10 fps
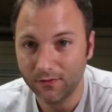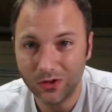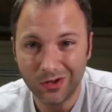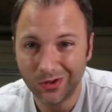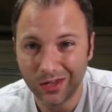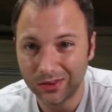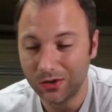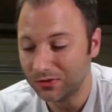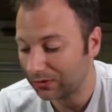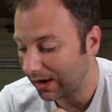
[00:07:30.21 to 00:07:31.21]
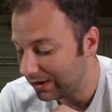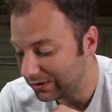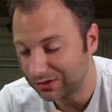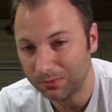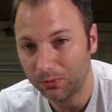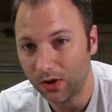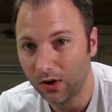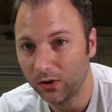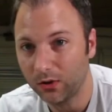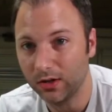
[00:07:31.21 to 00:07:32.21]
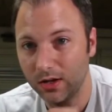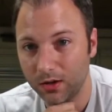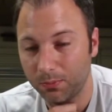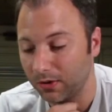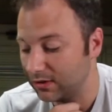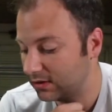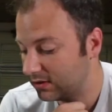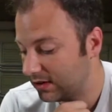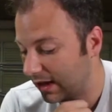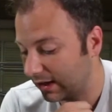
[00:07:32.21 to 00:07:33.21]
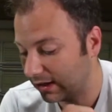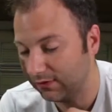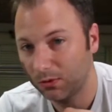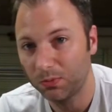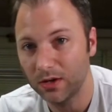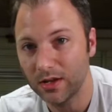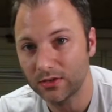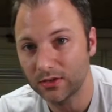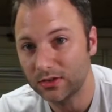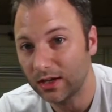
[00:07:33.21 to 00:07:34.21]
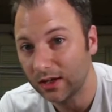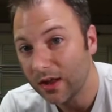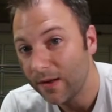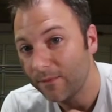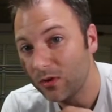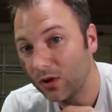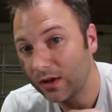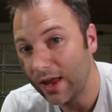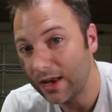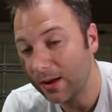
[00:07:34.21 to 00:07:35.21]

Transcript: If you don't get those right, you simply aren't going to get your print to stick. And if your print doesn't stick, you're going to end